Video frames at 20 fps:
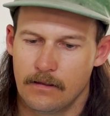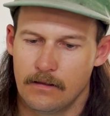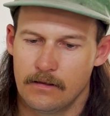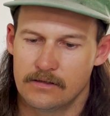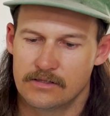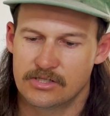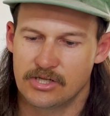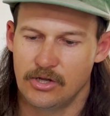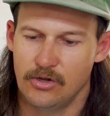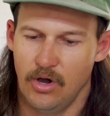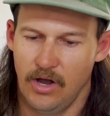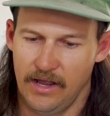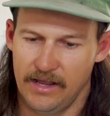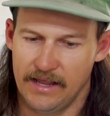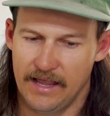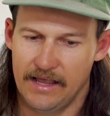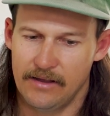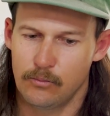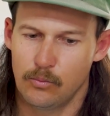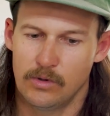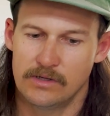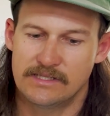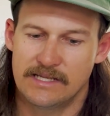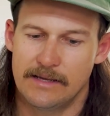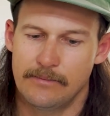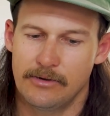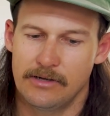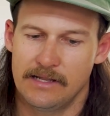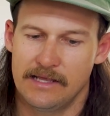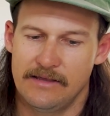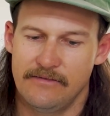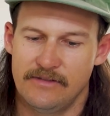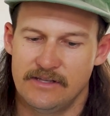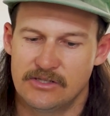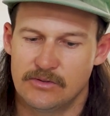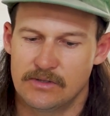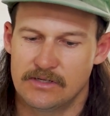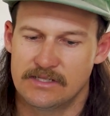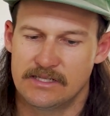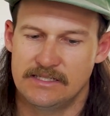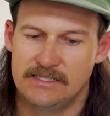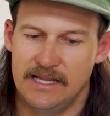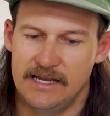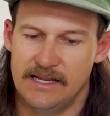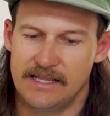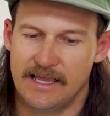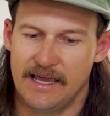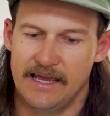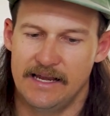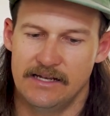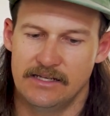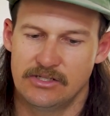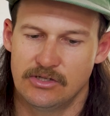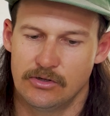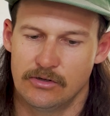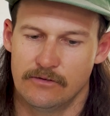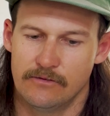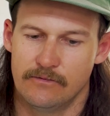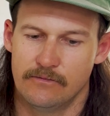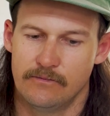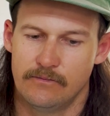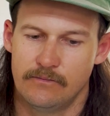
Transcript: So I was able to leave this one as a dedicated sort of